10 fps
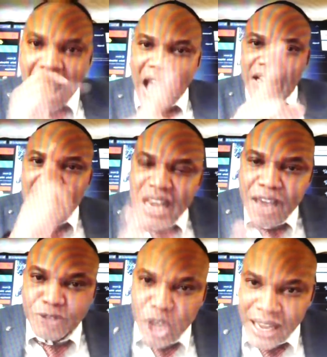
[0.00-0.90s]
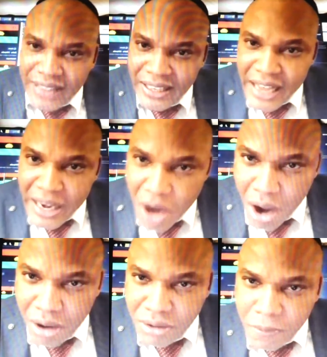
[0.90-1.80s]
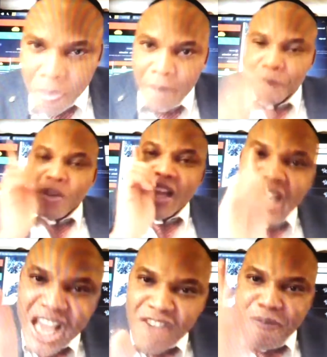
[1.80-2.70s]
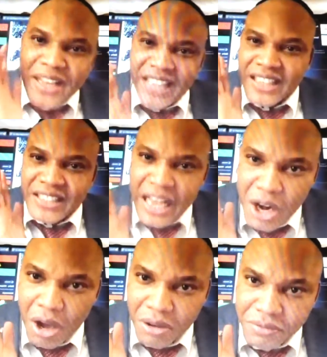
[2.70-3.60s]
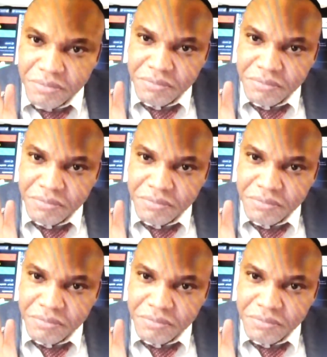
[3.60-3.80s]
And leave Jonathan alone. Leave Patience alone.